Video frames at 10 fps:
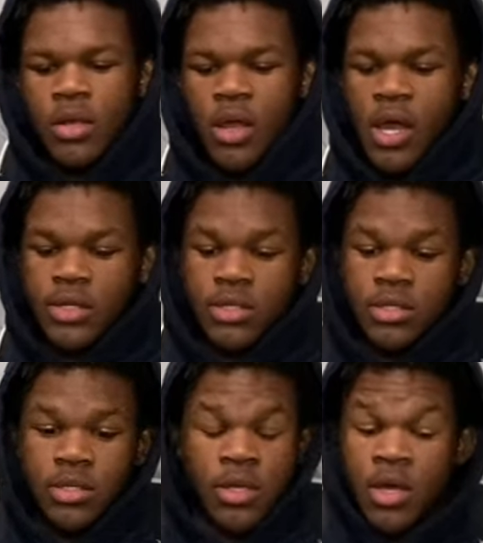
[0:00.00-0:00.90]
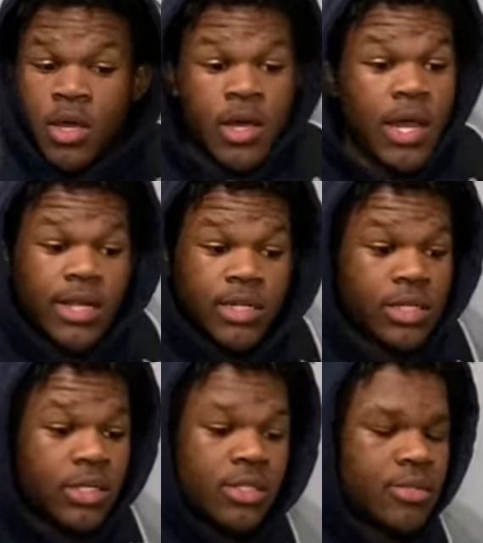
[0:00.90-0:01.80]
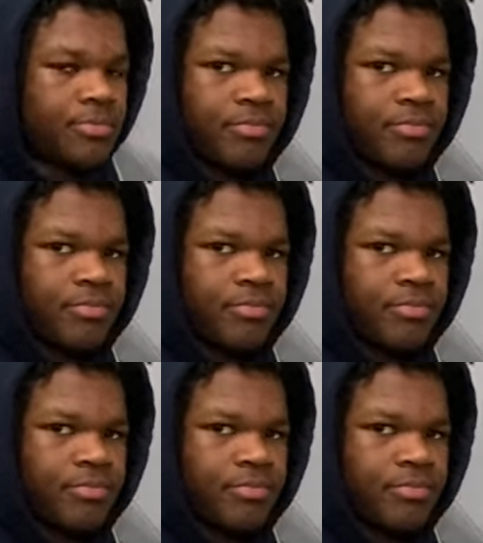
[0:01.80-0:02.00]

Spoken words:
after this